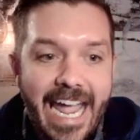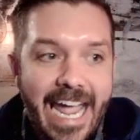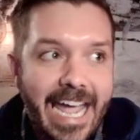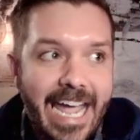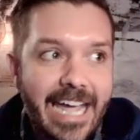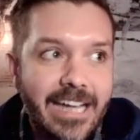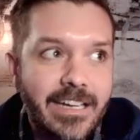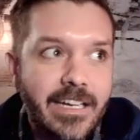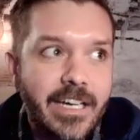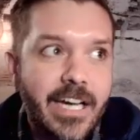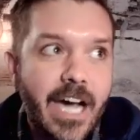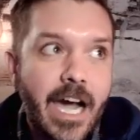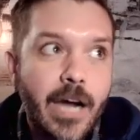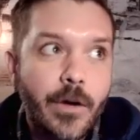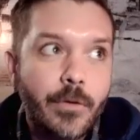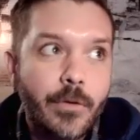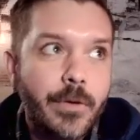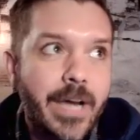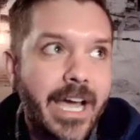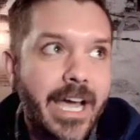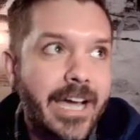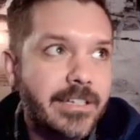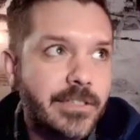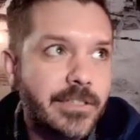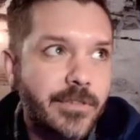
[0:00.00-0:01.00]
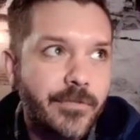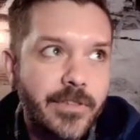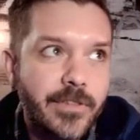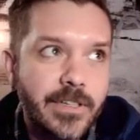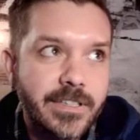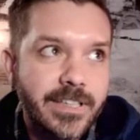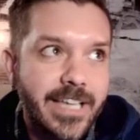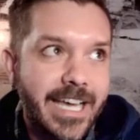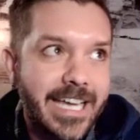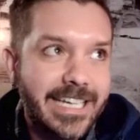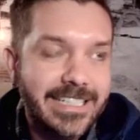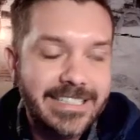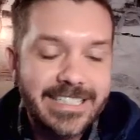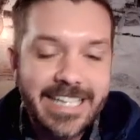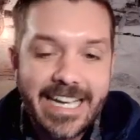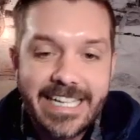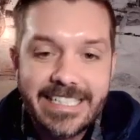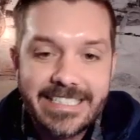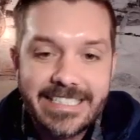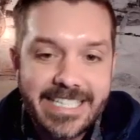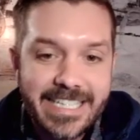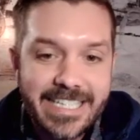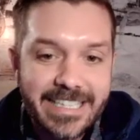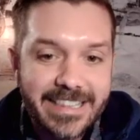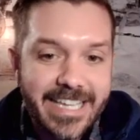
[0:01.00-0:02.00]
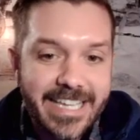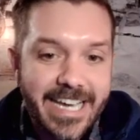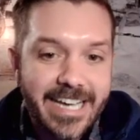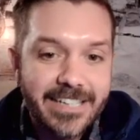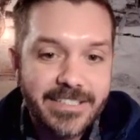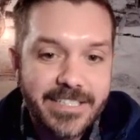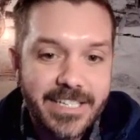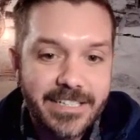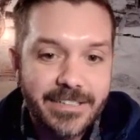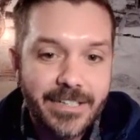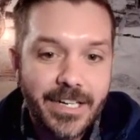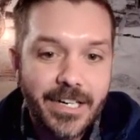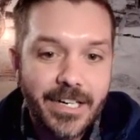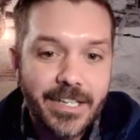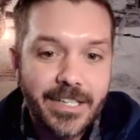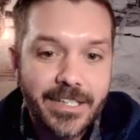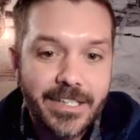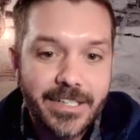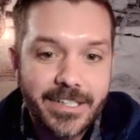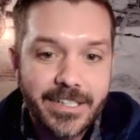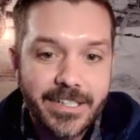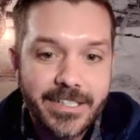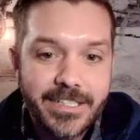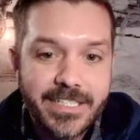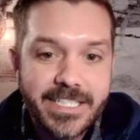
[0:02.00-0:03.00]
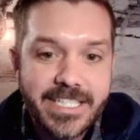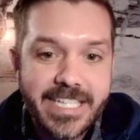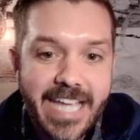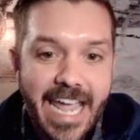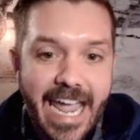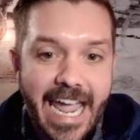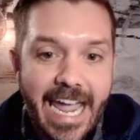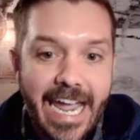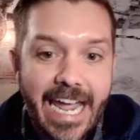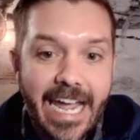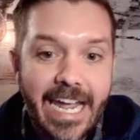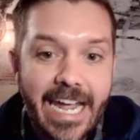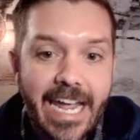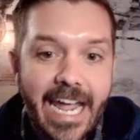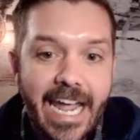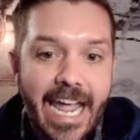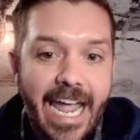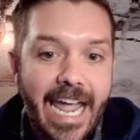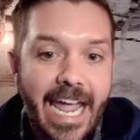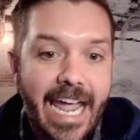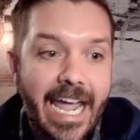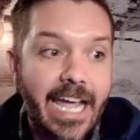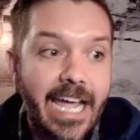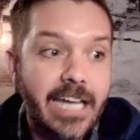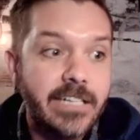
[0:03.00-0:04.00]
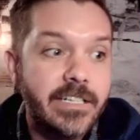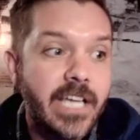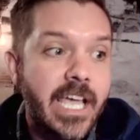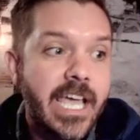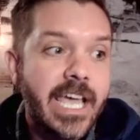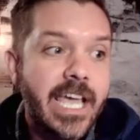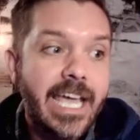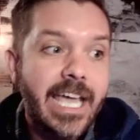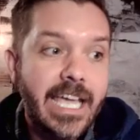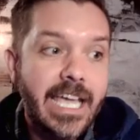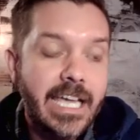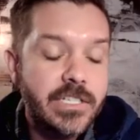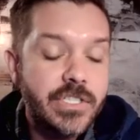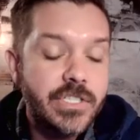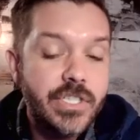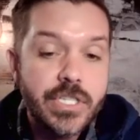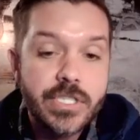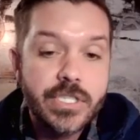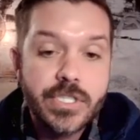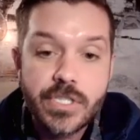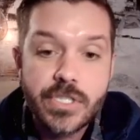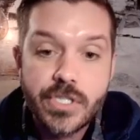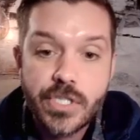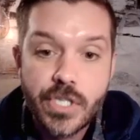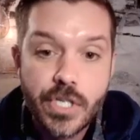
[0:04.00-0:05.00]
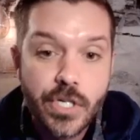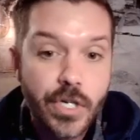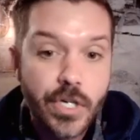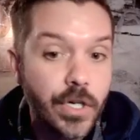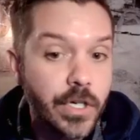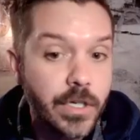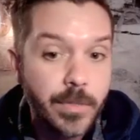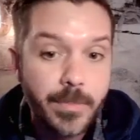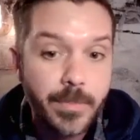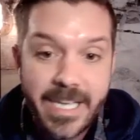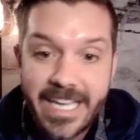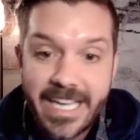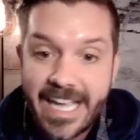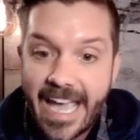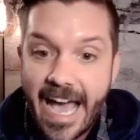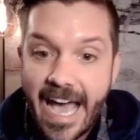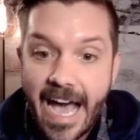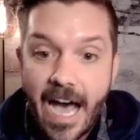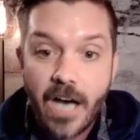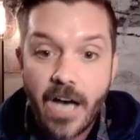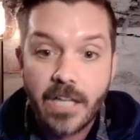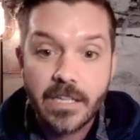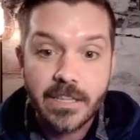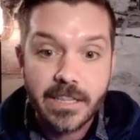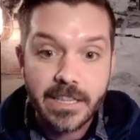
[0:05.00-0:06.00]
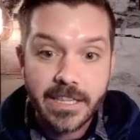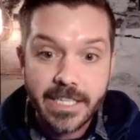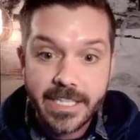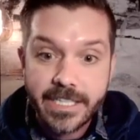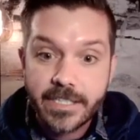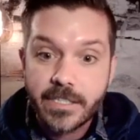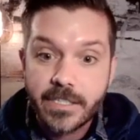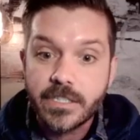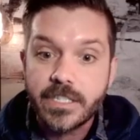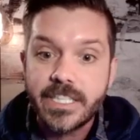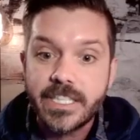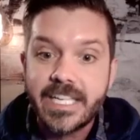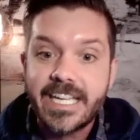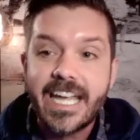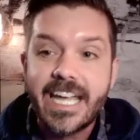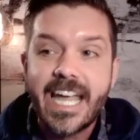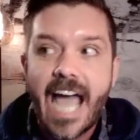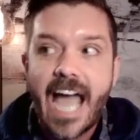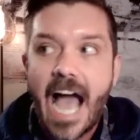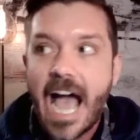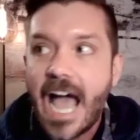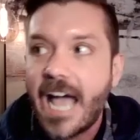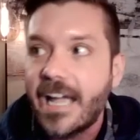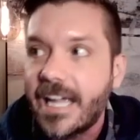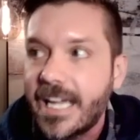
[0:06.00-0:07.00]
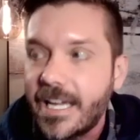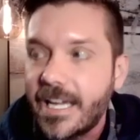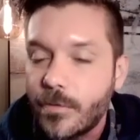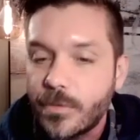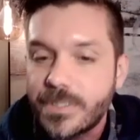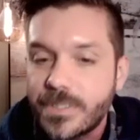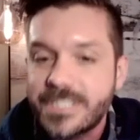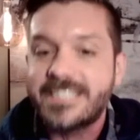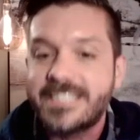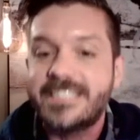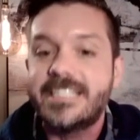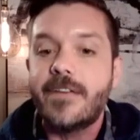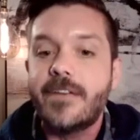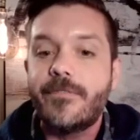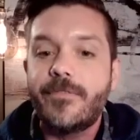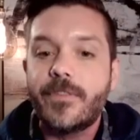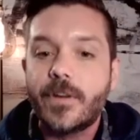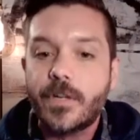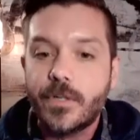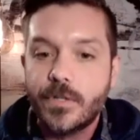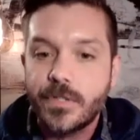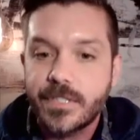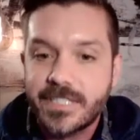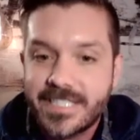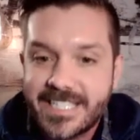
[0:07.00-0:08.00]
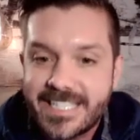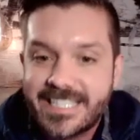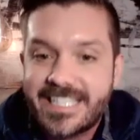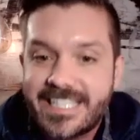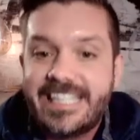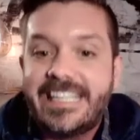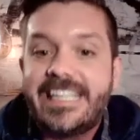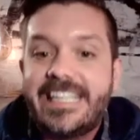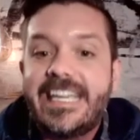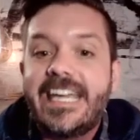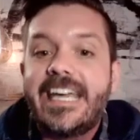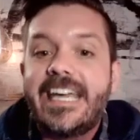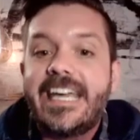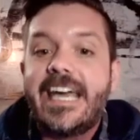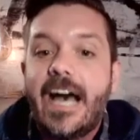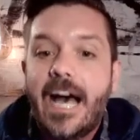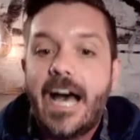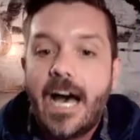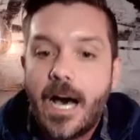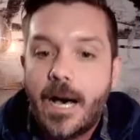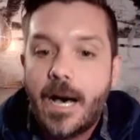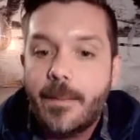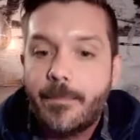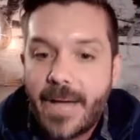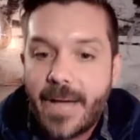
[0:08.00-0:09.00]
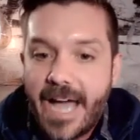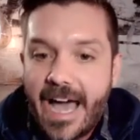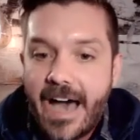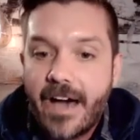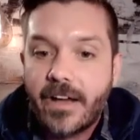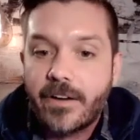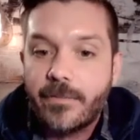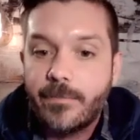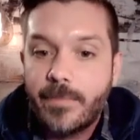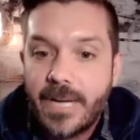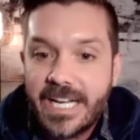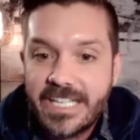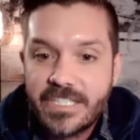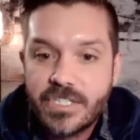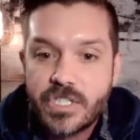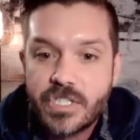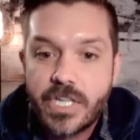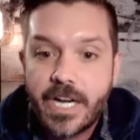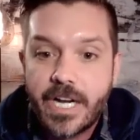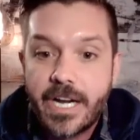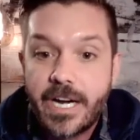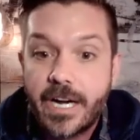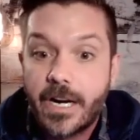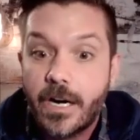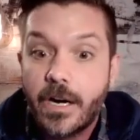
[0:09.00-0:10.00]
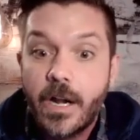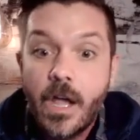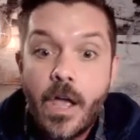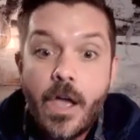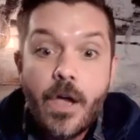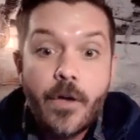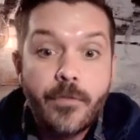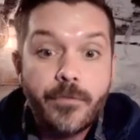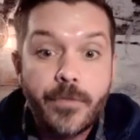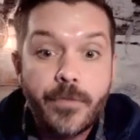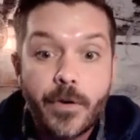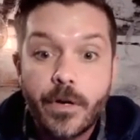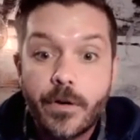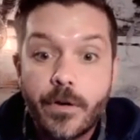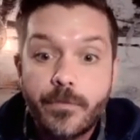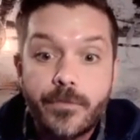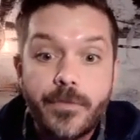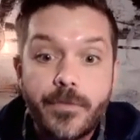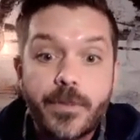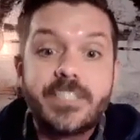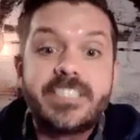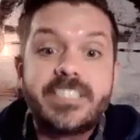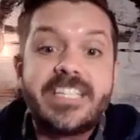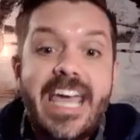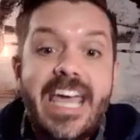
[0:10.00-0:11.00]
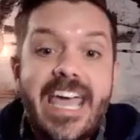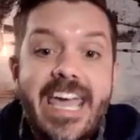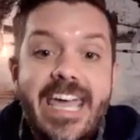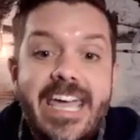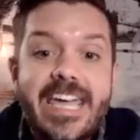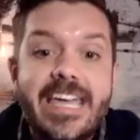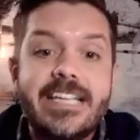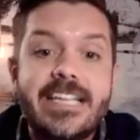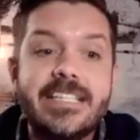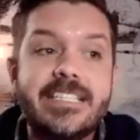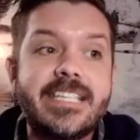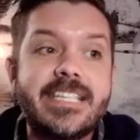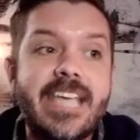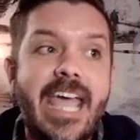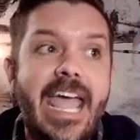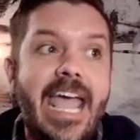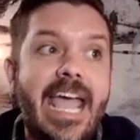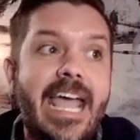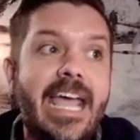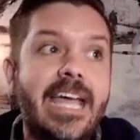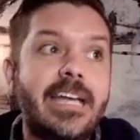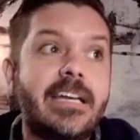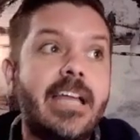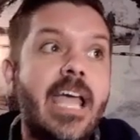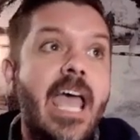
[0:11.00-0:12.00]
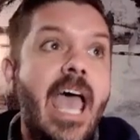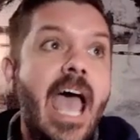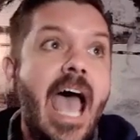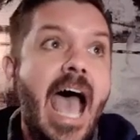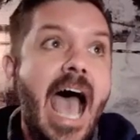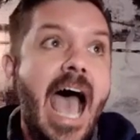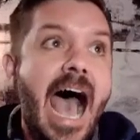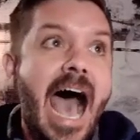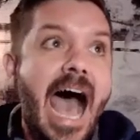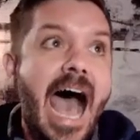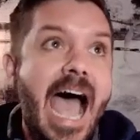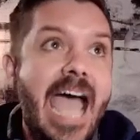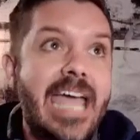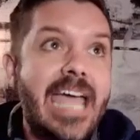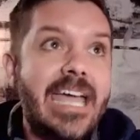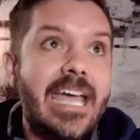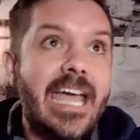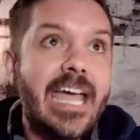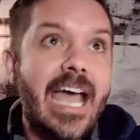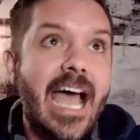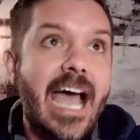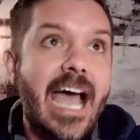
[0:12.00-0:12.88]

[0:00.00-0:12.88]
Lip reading: and got wrecked for like $19,000, and it just took me out. Literally, it was difficult to get up out of my chair for days, and I